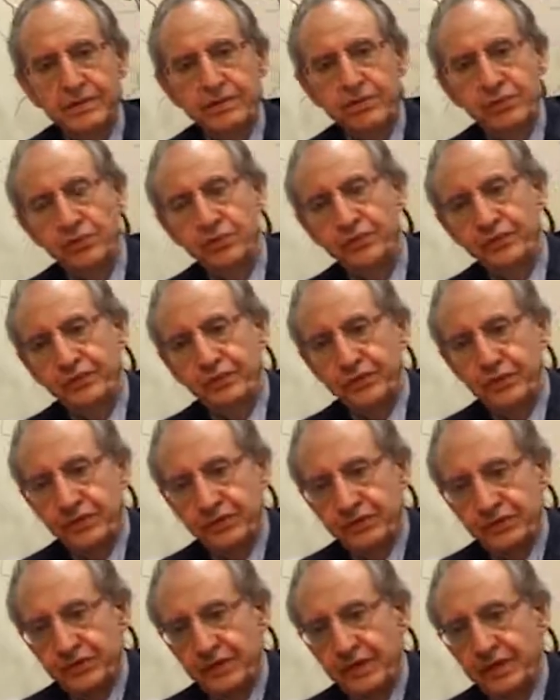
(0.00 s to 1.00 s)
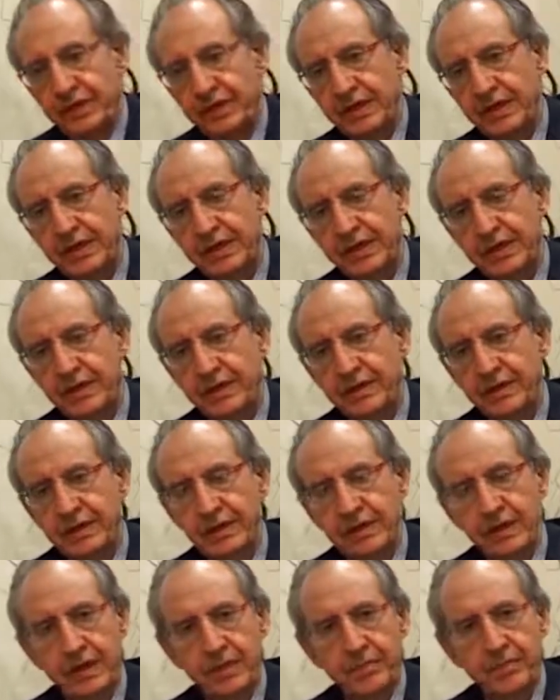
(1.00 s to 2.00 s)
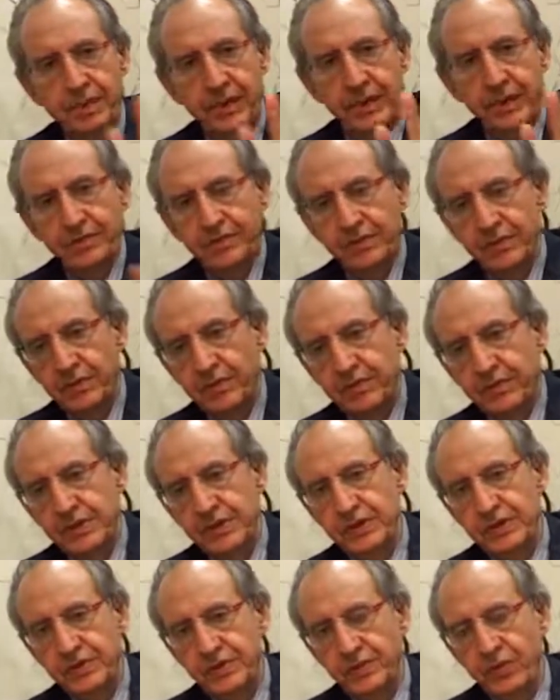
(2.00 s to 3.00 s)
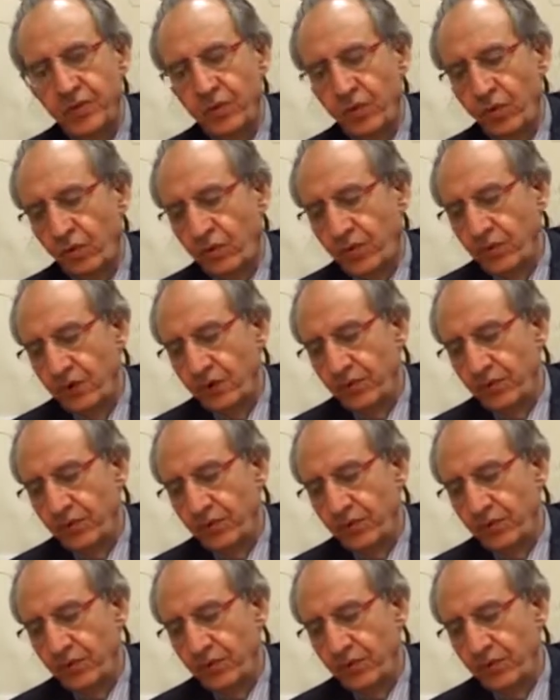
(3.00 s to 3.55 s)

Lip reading: proofs of Sharia apart from these four